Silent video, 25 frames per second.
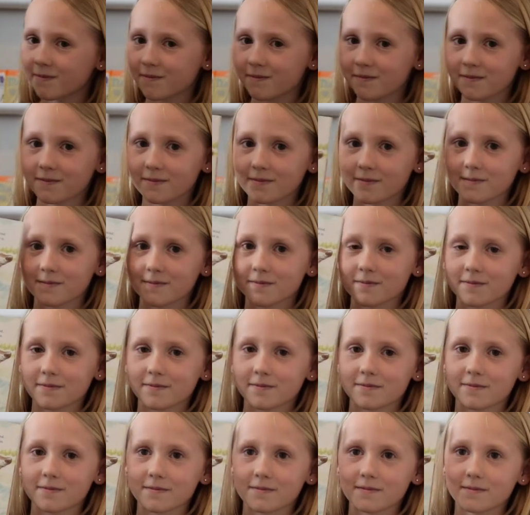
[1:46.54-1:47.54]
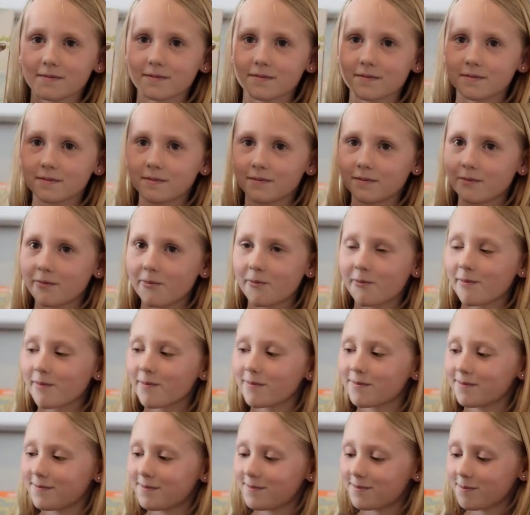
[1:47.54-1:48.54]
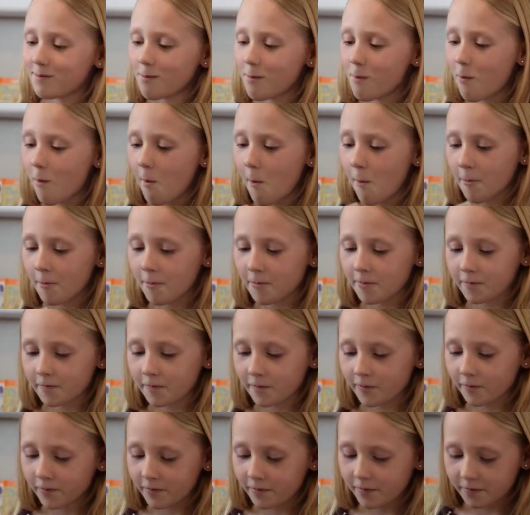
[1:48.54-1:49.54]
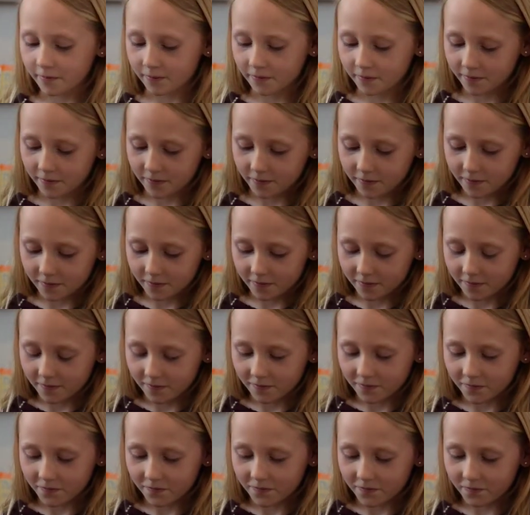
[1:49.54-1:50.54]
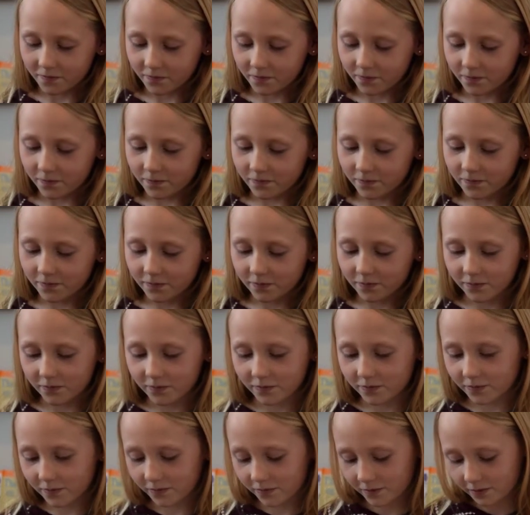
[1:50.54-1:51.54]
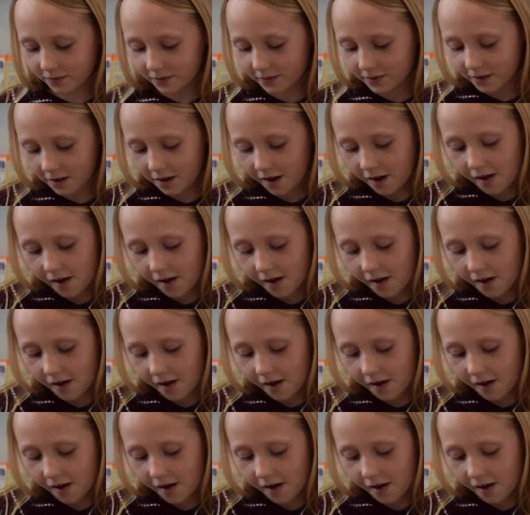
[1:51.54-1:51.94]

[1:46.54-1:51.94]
No one is speaking in this clip.